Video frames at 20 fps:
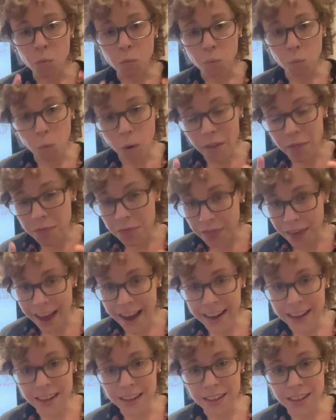what
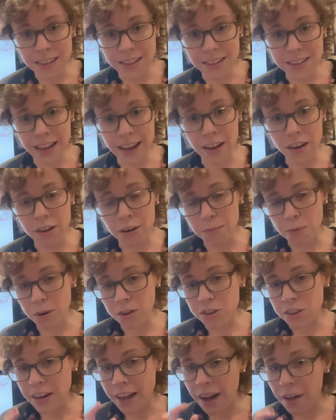they say on
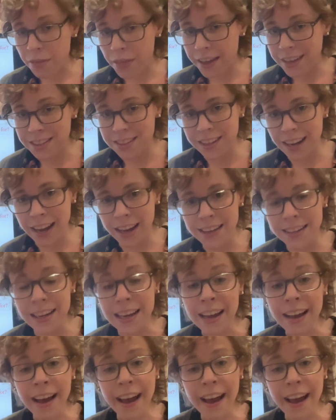abortion, how they stand,